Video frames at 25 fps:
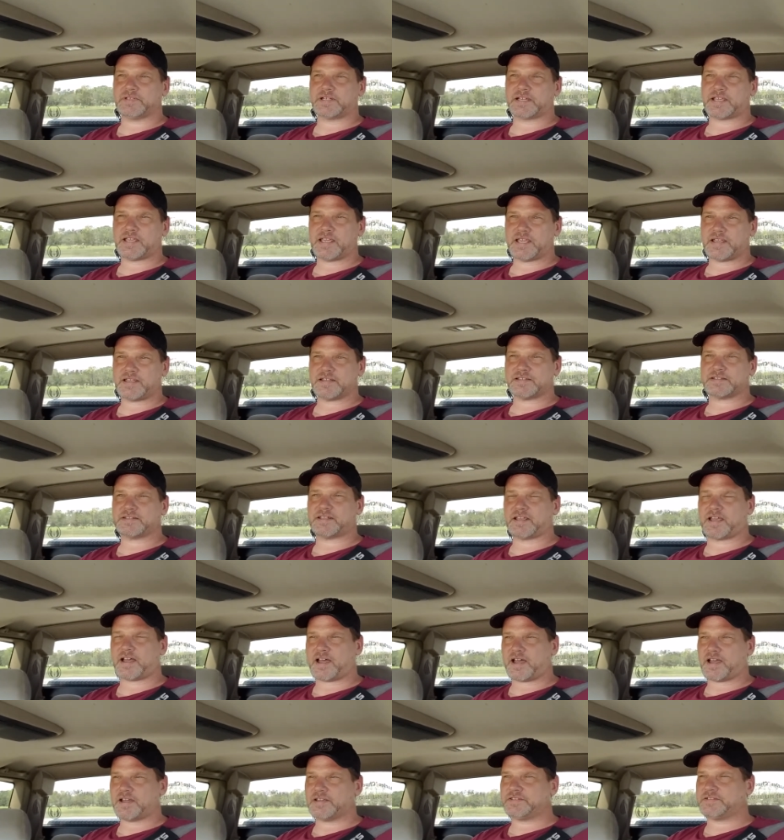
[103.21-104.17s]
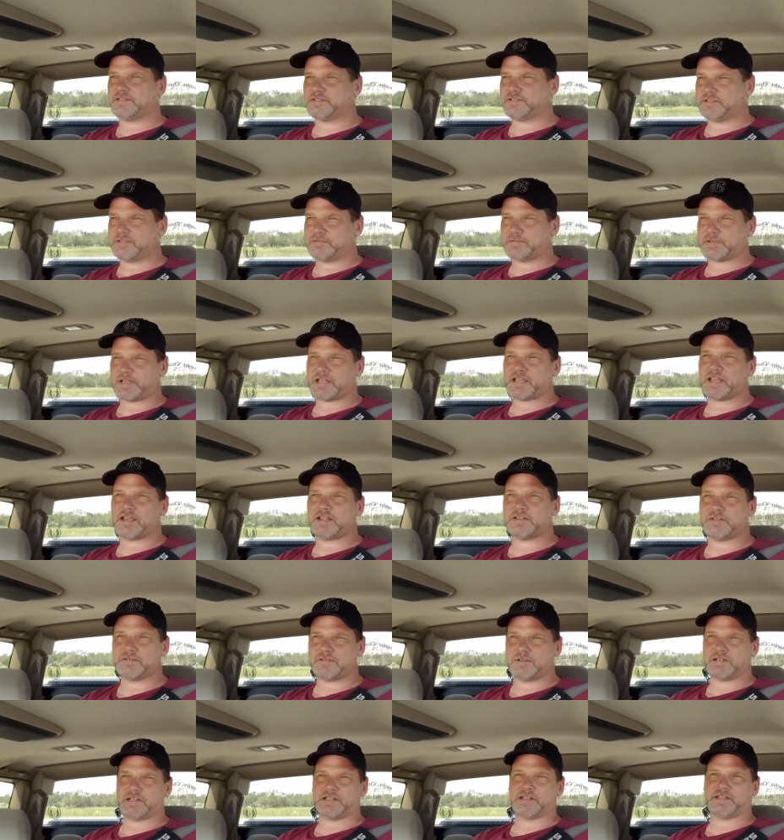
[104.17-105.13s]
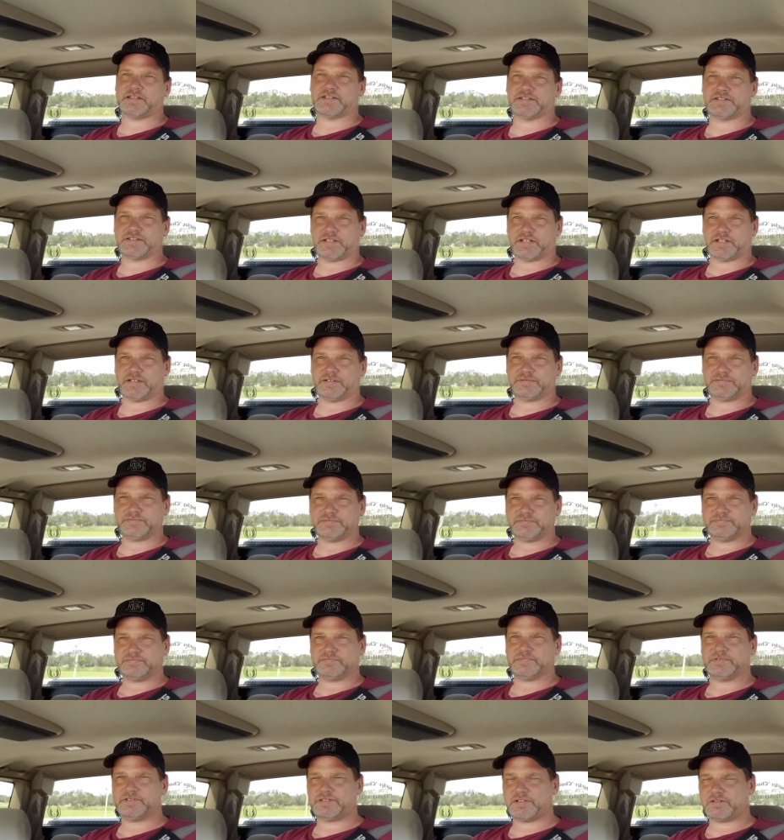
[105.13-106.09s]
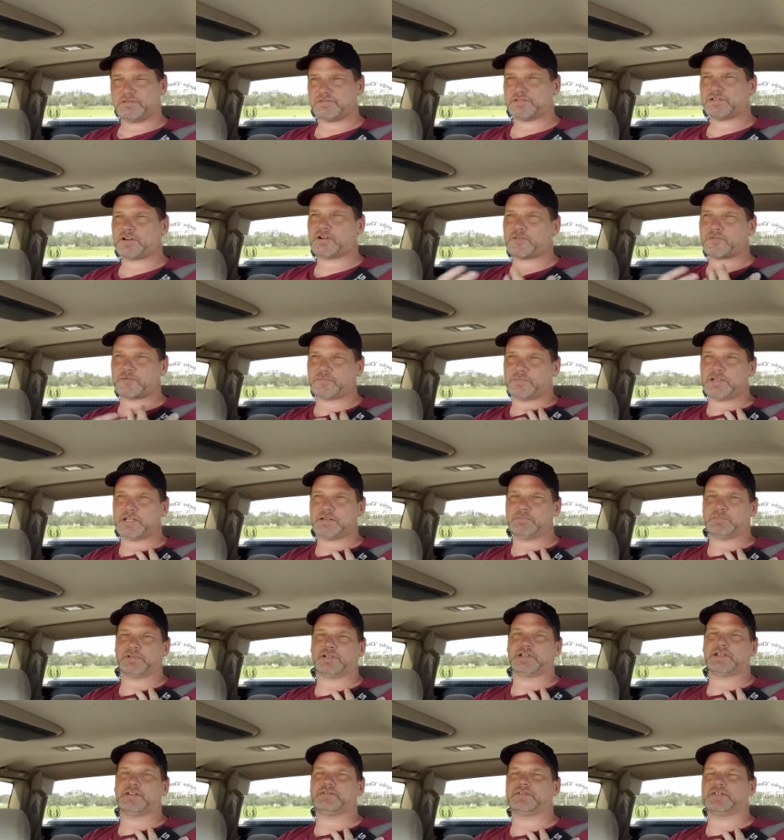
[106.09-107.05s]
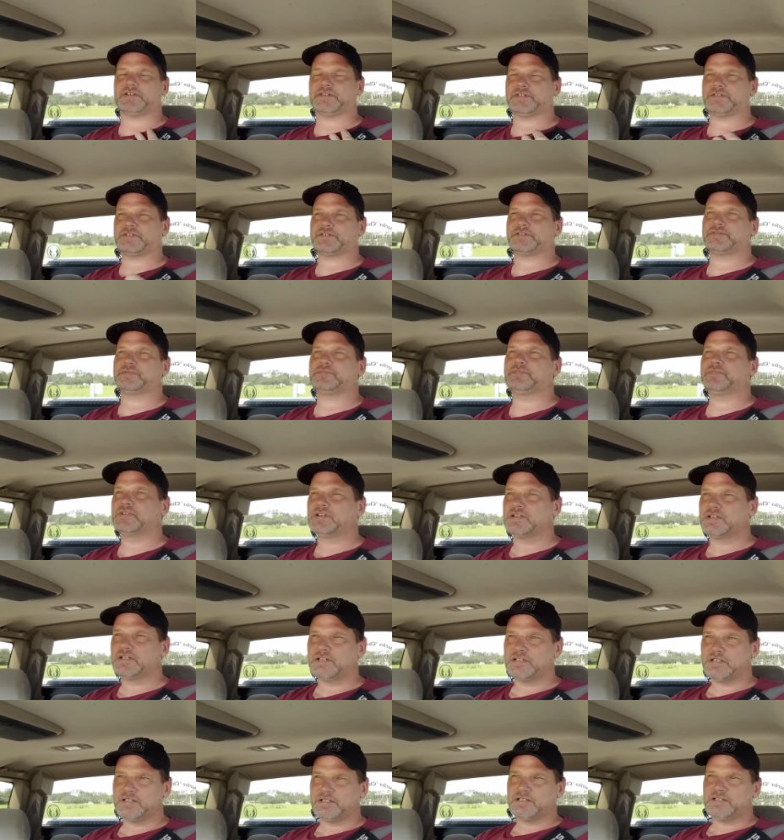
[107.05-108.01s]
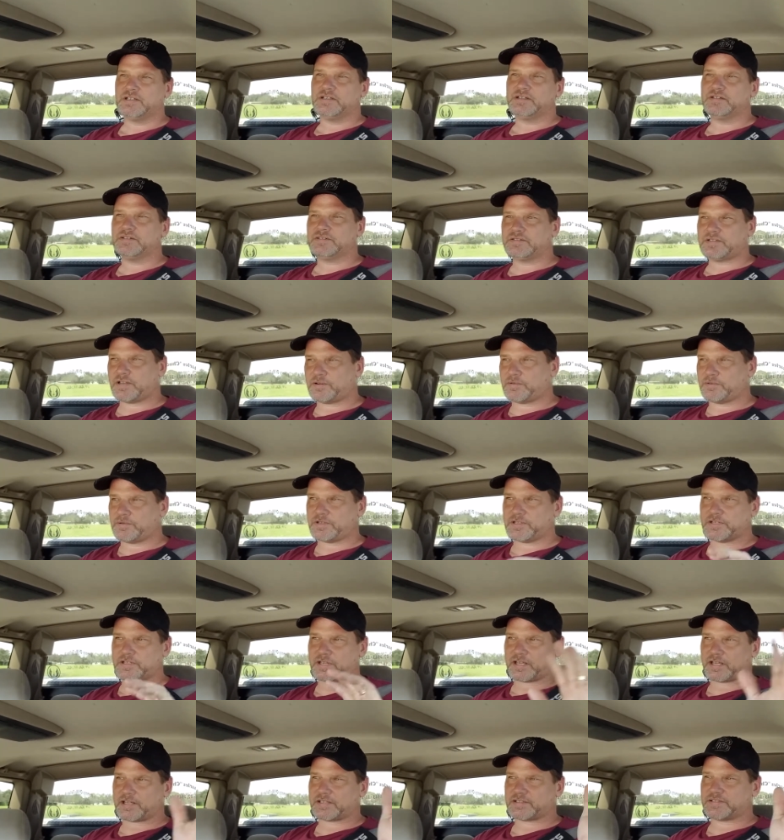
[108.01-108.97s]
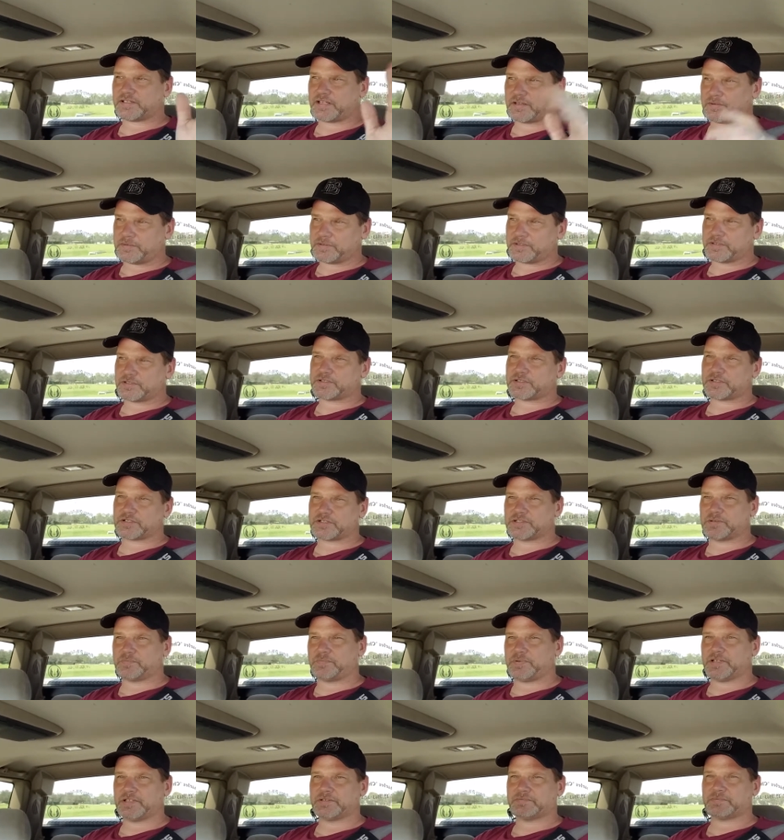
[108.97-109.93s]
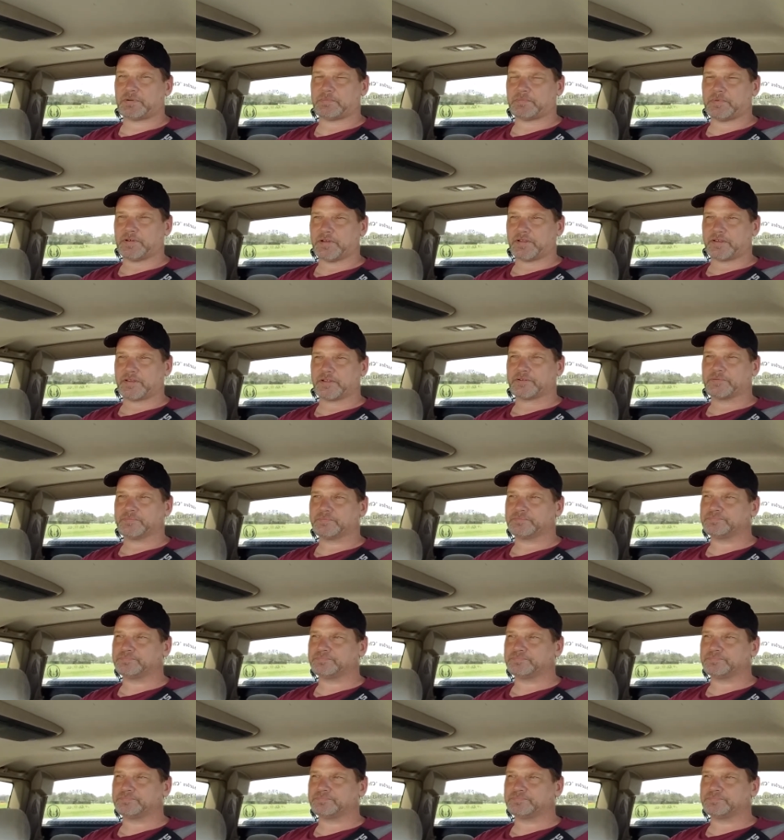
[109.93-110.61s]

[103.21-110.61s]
I can't say hi to him. I can't do any of this stuff. So it was hard for me to believe this. So I went to, like I said, I went to church to appease my mother.